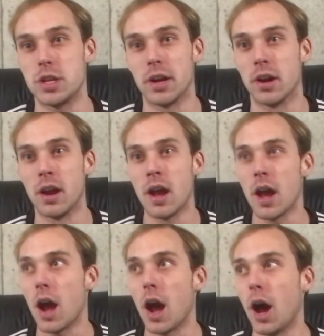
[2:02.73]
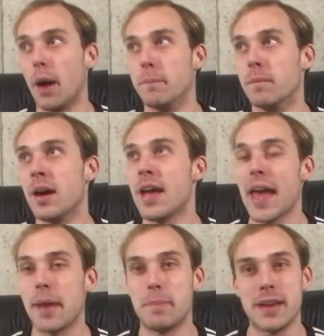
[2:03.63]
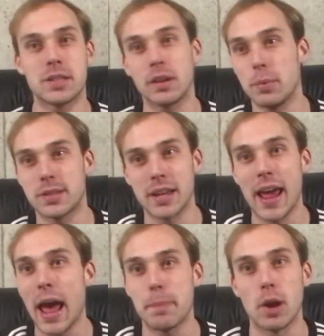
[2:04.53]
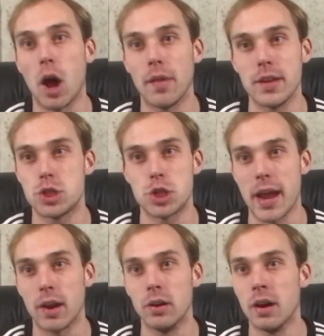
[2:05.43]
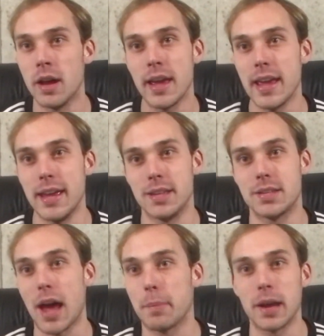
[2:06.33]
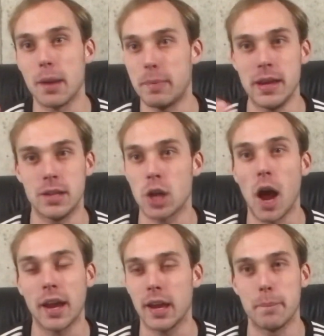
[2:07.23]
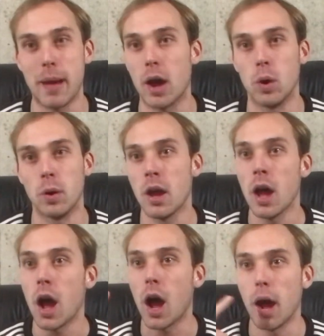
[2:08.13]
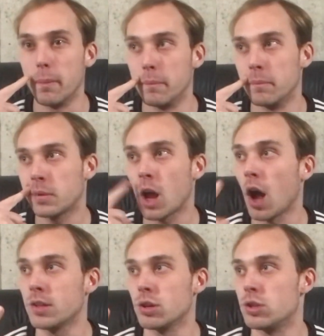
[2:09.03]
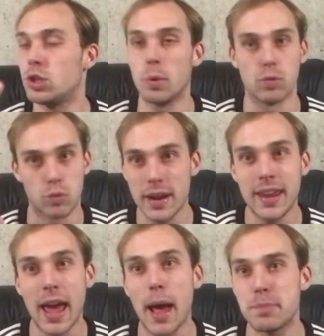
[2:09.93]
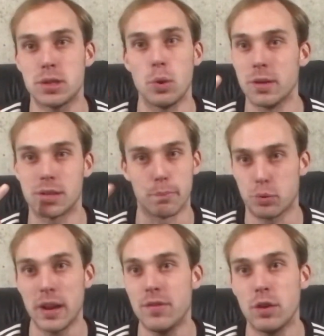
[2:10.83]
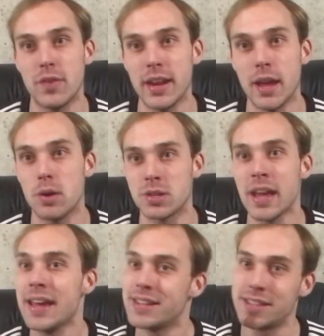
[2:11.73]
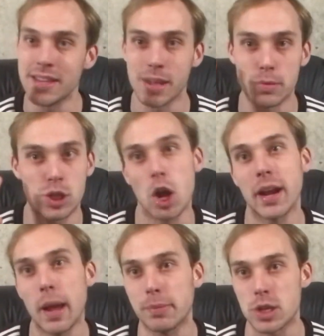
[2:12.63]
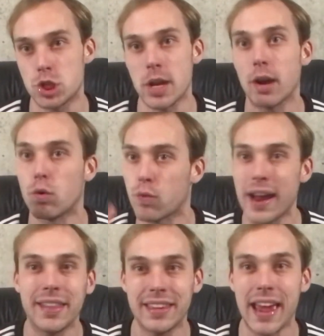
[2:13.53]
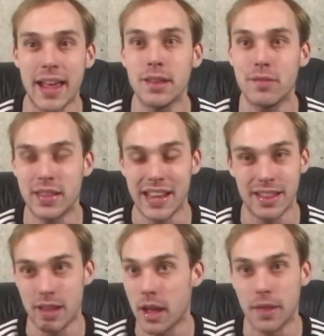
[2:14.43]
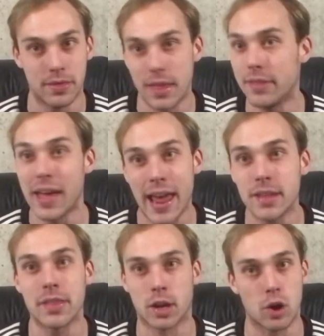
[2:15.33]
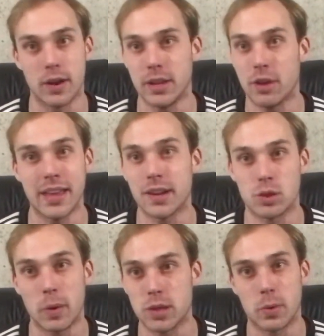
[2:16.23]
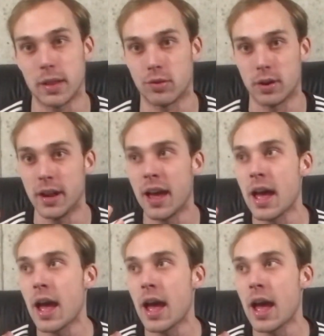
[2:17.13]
year. And basically what's gonna happen on this channel is I'm gonna be talking about concerts, doing recaps, doing some preview videos. Since I'm starting up this channel right at the end of the current year, the end of 2023,